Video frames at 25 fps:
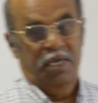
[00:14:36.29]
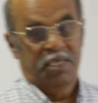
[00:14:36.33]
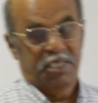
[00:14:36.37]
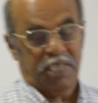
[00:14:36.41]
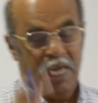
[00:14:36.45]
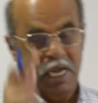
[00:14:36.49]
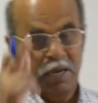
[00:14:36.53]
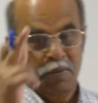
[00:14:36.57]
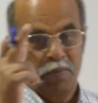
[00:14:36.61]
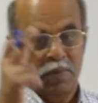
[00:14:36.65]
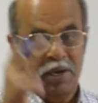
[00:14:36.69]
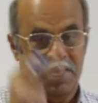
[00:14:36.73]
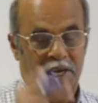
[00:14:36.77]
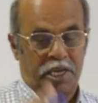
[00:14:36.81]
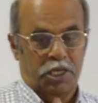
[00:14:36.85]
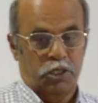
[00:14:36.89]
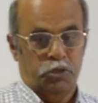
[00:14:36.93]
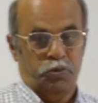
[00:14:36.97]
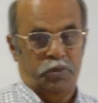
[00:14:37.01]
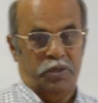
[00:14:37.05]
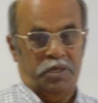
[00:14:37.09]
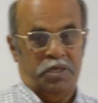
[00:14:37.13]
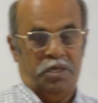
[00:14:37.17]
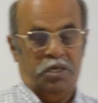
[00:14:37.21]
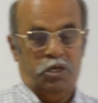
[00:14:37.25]
Time
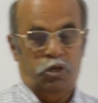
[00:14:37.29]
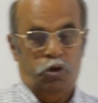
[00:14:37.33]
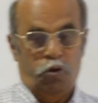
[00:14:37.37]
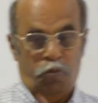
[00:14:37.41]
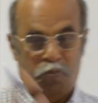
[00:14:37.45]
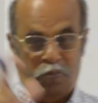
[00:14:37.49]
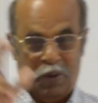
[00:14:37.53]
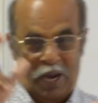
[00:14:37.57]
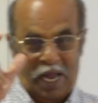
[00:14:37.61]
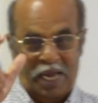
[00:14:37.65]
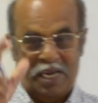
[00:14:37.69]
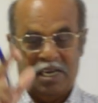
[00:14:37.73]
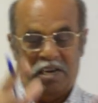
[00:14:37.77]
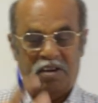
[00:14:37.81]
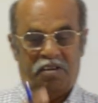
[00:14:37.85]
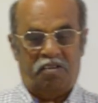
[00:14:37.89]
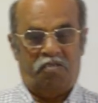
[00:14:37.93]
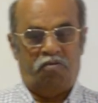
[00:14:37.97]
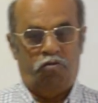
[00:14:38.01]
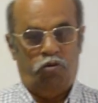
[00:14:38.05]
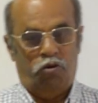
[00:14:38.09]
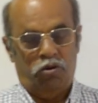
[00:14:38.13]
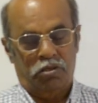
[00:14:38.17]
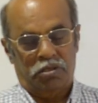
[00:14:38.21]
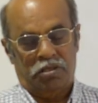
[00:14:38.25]
management. You planned
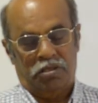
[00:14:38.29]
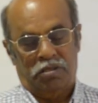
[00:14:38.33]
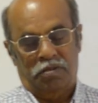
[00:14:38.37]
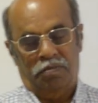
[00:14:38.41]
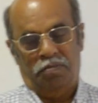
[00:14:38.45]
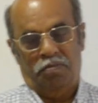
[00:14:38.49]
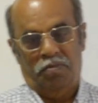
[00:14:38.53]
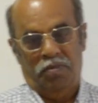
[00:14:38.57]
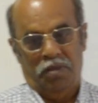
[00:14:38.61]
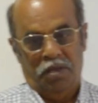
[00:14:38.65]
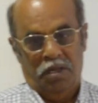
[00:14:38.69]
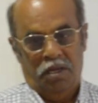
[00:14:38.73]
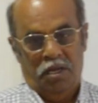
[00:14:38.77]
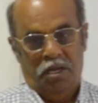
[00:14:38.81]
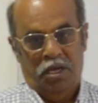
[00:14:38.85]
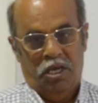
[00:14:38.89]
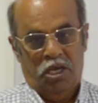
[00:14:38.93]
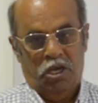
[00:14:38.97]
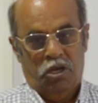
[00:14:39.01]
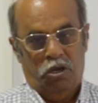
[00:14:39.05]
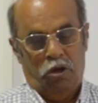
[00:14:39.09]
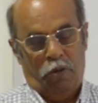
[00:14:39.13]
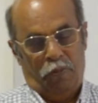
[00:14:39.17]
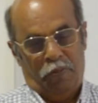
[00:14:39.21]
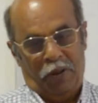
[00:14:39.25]
our course,
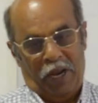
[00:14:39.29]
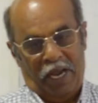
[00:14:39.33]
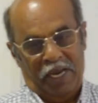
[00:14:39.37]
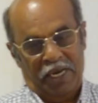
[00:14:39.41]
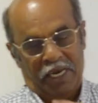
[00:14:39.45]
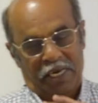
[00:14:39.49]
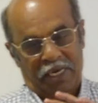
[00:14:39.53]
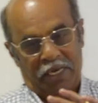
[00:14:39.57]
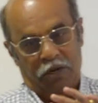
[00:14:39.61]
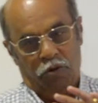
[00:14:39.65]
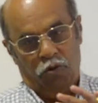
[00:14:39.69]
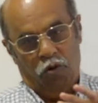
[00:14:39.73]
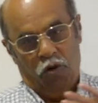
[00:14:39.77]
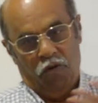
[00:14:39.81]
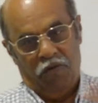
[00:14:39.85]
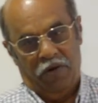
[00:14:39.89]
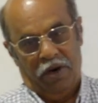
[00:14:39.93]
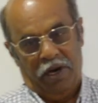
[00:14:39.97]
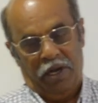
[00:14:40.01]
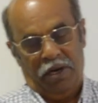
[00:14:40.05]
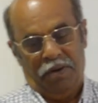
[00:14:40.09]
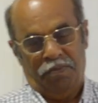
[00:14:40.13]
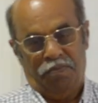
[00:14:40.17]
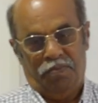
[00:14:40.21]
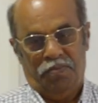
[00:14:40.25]
your planning
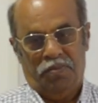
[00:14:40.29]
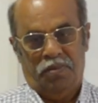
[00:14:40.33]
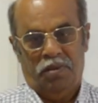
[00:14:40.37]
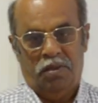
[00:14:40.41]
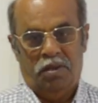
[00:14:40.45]
over,